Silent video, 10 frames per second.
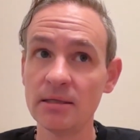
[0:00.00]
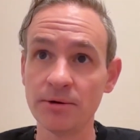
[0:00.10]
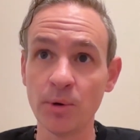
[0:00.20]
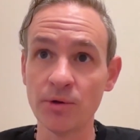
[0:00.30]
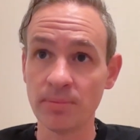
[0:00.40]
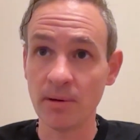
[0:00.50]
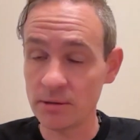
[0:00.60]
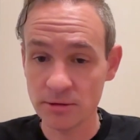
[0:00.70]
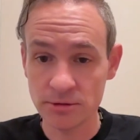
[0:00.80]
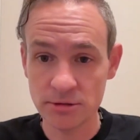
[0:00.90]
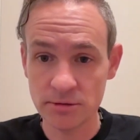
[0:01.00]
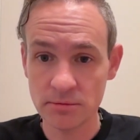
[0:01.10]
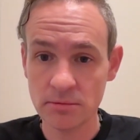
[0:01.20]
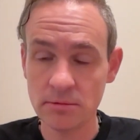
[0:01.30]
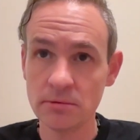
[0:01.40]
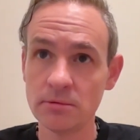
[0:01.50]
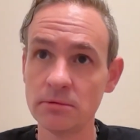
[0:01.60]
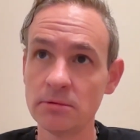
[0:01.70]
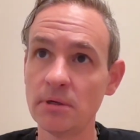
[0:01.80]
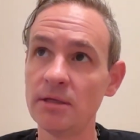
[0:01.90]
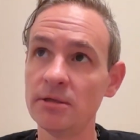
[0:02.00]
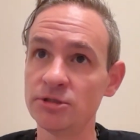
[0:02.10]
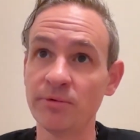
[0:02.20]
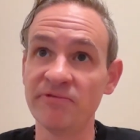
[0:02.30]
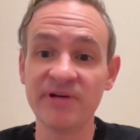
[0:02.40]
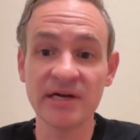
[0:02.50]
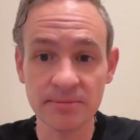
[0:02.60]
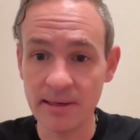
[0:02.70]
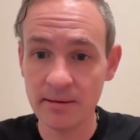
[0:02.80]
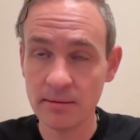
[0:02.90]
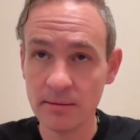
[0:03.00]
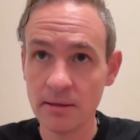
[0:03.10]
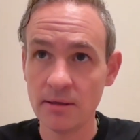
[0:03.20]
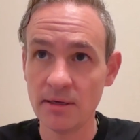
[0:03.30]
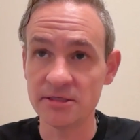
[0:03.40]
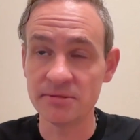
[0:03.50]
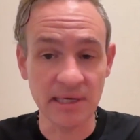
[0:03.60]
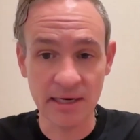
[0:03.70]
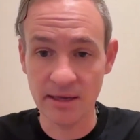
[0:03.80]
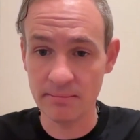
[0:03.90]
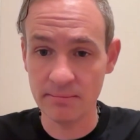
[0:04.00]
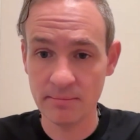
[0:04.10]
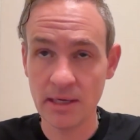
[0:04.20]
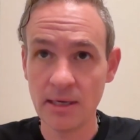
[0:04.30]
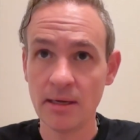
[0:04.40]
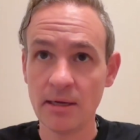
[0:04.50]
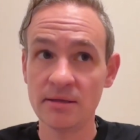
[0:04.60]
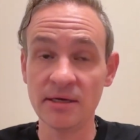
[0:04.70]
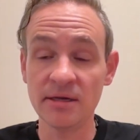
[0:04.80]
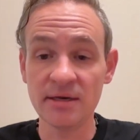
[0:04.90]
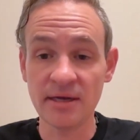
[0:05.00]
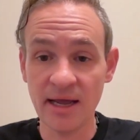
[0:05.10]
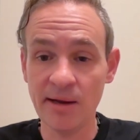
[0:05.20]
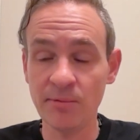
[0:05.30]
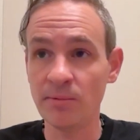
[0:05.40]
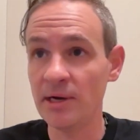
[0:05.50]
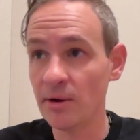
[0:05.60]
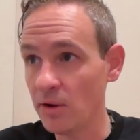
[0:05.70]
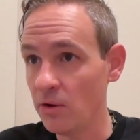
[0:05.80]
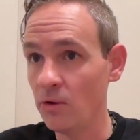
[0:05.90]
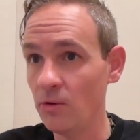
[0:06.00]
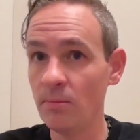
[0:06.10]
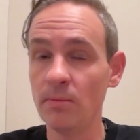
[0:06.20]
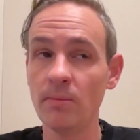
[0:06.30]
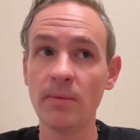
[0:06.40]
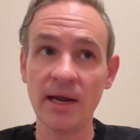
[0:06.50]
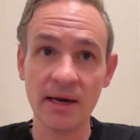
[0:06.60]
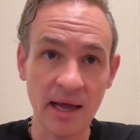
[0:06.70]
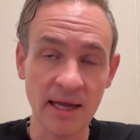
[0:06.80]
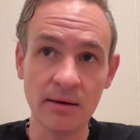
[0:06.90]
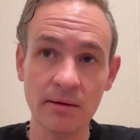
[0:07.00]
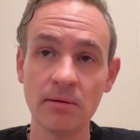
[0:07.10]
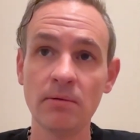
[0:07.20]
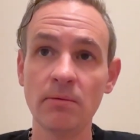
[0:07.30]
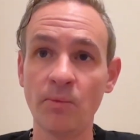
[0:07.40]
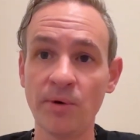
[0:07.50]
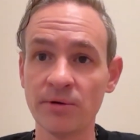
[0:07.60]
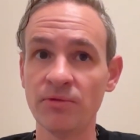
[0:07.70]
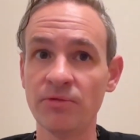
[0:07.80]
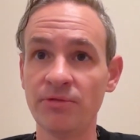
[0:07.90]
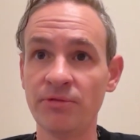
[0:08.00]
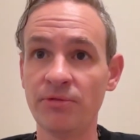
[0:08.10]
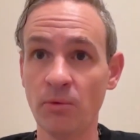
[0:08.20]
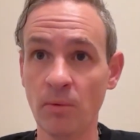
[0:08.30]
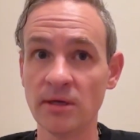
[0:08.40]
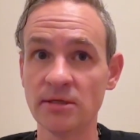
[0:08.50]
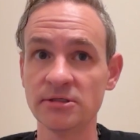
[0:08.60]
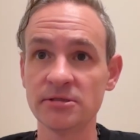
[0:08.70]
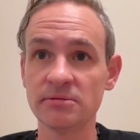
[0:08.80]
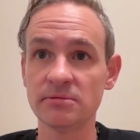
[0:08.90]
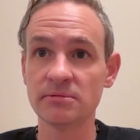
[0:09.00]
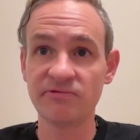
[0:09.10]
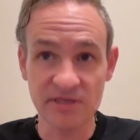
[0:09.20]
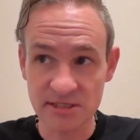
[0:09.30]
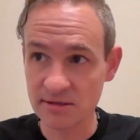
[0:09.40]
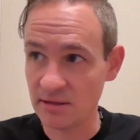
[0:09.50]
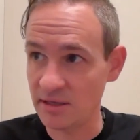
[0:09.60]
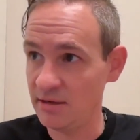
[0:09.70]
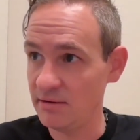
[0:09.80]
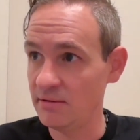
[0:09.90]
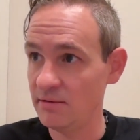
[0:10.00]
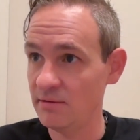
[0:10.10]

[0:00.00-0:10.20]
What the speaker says: There are no other partners. There's no investment. It's me and him. At the end of the day, when we go home at night, we're the ones fiscally